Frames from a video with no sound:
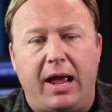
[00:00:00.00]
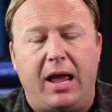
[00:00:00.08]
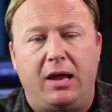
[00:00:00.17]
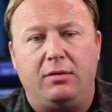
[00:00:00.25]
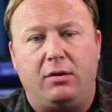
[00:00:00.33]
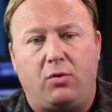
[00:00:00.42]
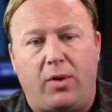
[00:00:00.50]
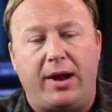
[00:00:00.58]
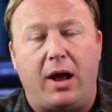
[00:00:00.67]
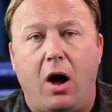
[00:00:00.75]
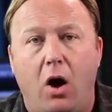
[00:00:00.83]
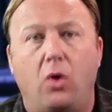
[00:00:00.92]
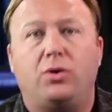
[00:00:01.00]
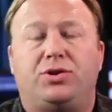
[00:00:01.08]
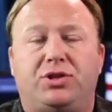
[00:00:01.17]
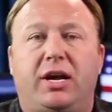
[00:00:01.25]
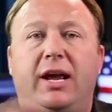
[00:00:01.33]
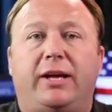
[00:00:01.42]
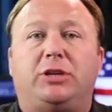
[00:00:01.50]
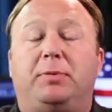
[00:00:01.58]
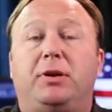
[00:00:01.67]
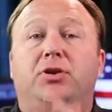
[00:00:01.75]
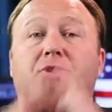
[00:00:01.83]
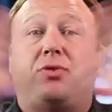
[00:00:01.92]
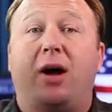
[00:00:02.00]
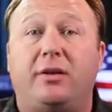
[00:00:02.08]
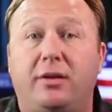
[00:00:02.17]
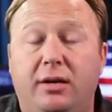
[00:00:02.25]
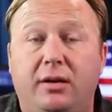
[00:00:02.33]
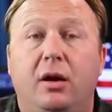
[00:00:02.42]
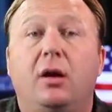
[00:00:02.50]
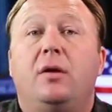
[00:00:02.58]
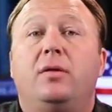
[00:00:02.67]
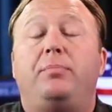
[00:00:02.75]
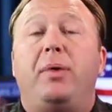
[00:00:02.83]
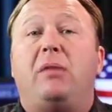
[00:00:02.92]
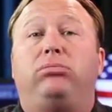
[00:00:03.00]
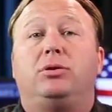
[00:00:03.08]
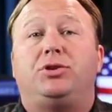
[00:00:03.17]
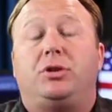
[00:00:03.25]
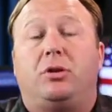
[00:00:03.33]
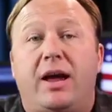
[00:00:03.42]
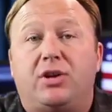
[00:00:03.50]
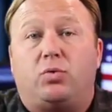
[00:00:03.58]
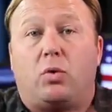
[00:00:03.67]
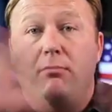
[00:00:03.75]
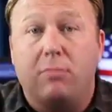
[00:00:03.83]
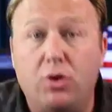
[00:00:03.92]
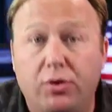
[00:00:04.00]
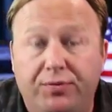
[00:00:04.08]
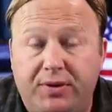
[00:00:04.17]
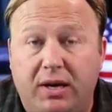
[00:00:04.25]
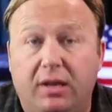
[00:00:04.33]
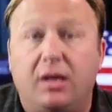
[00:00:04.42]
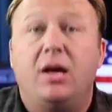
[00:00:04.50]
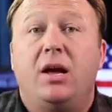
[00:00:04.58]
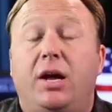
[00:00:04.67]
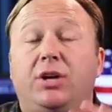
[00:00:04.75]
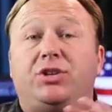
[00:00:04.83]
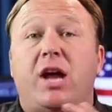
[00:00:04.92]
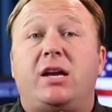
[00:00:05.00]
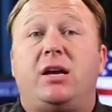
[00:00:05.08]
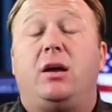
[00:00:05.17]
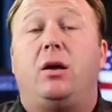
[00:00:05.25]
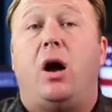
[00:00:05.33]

and create a hoax saying it's been discredited. The publisher has removed it. He's taking it